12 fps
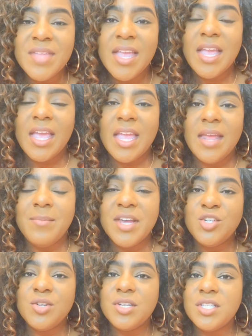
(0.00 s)
and make
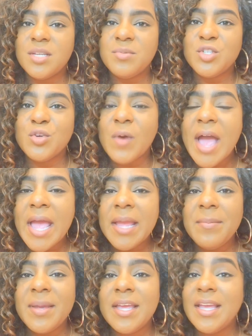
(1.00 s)
sure to
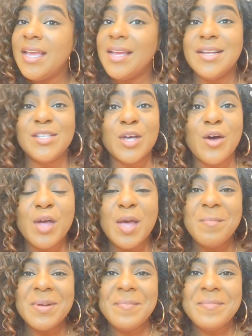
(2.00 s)
subscribe. It's all
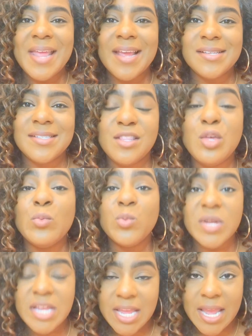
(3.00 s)
coming up next, the
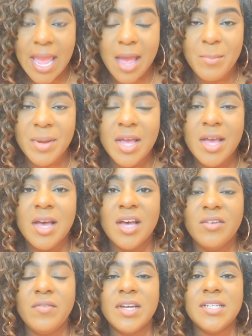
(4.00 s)
recap
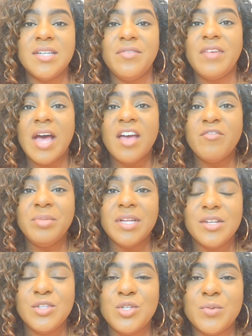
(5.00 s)
of The Five
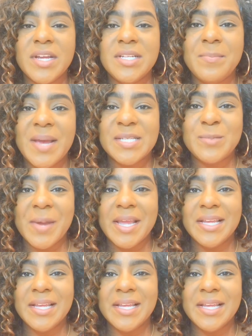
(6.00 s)
Bloods, directed by Spike